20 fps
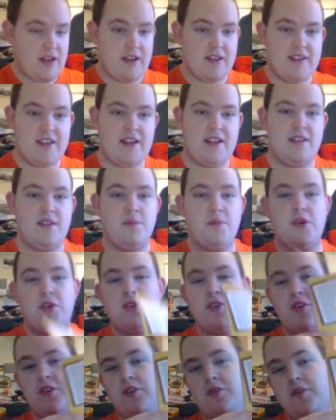Then the book
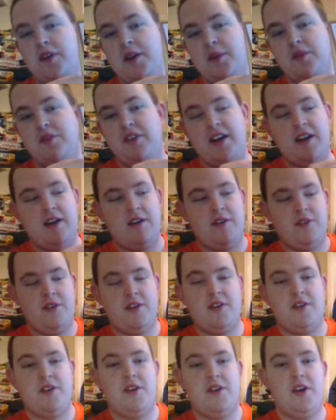all flips round
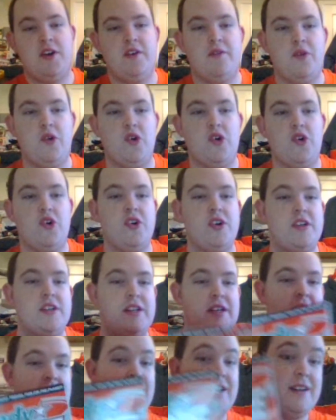for
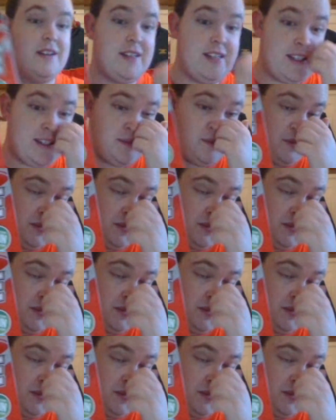this